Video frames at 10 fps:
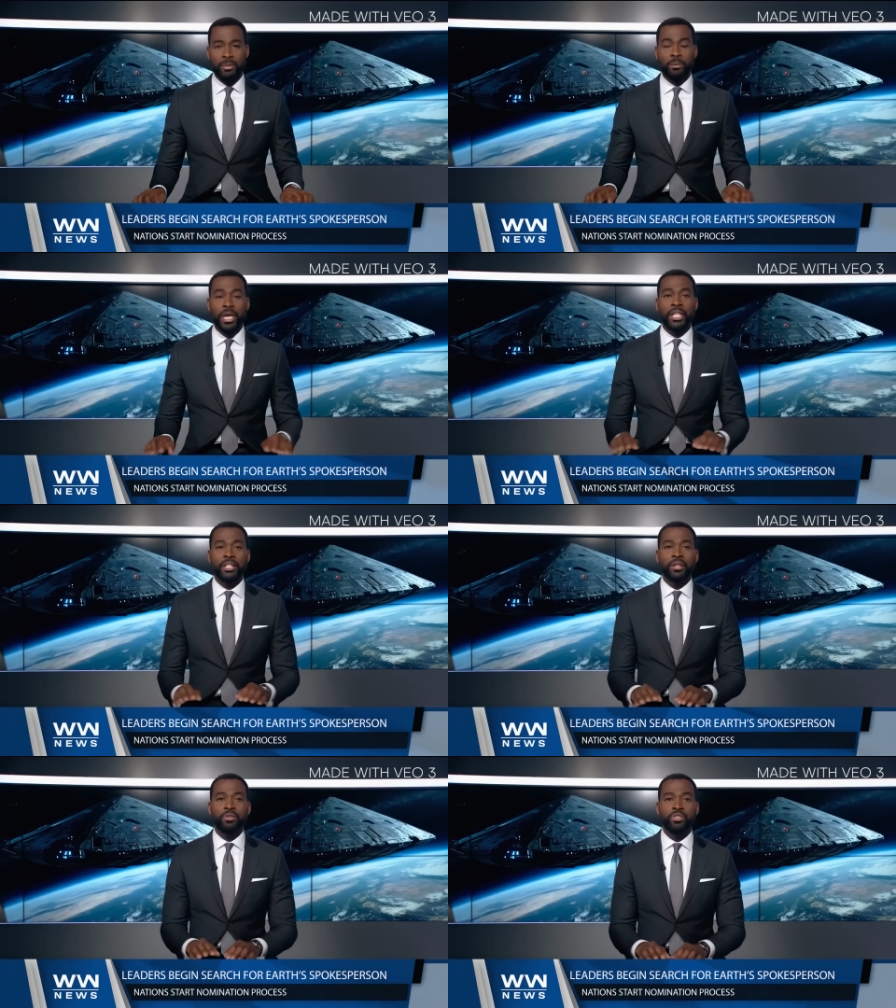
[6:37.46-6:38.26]
In breaking
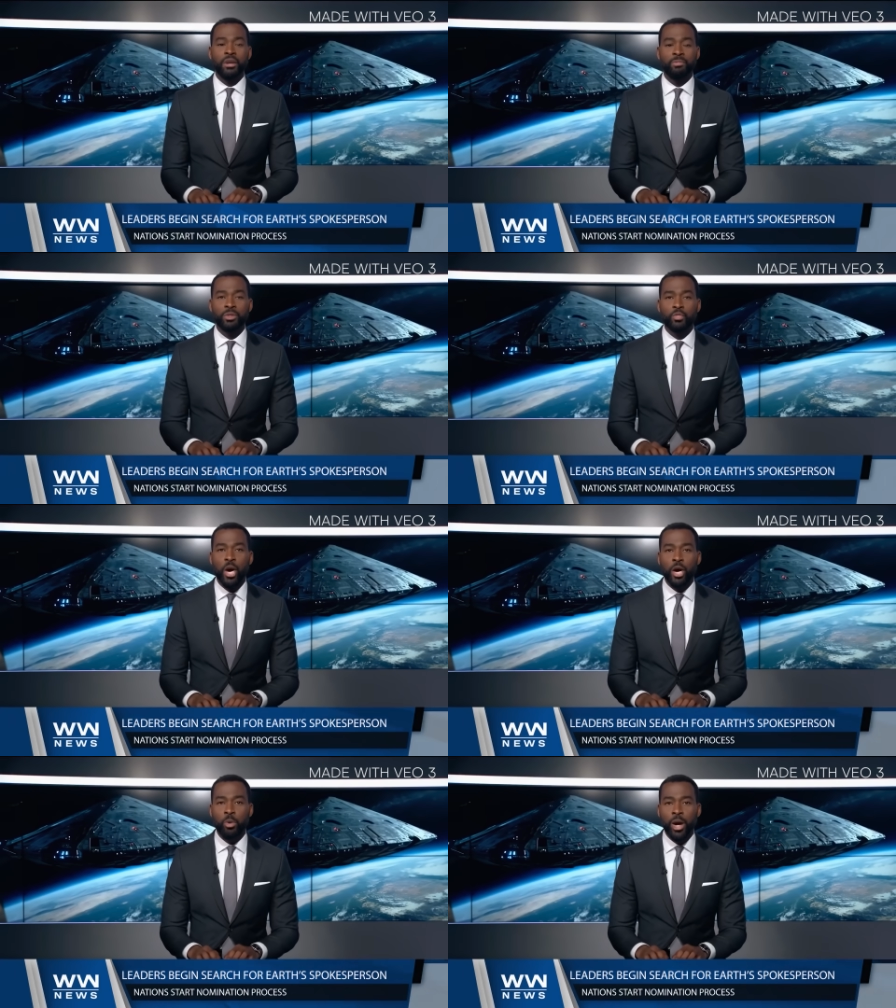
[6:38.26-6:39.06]
news, governments
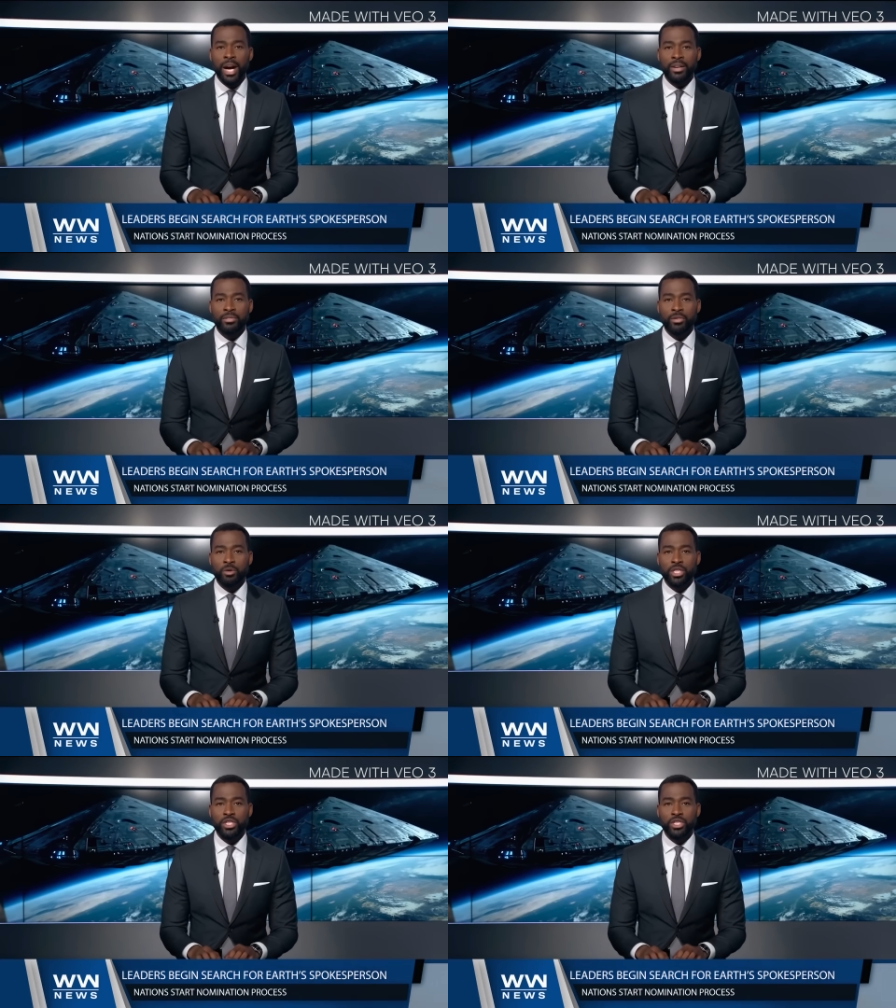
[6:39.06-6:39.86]
worldwide are
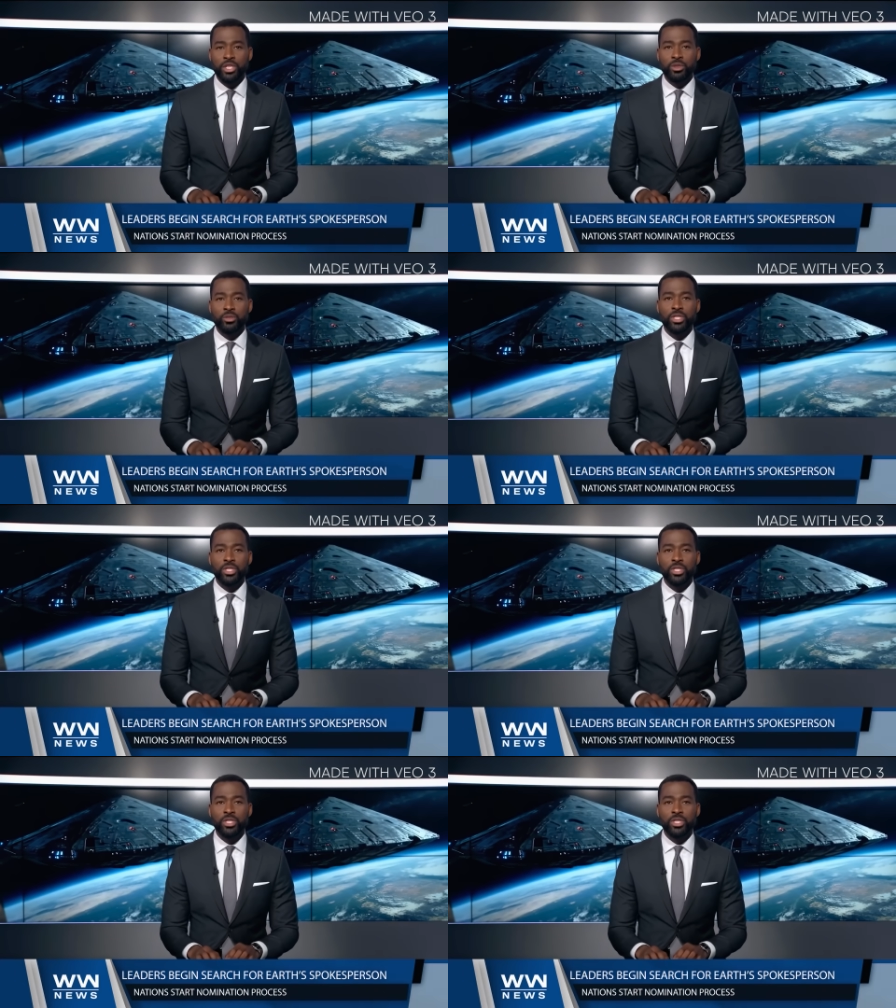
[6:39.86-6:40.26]
voting to choose